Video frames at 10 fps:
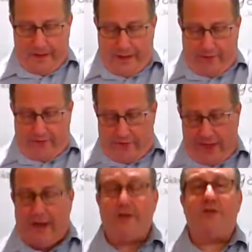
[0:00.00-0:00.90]
And for
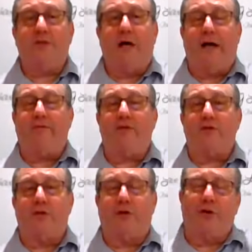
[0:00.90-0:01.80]
that, I have you
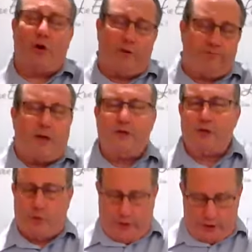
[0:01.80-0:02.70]
turn, or I'll
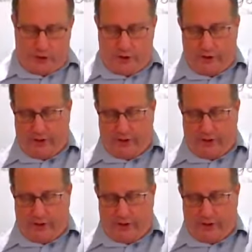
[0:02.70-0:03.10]
just read it to you.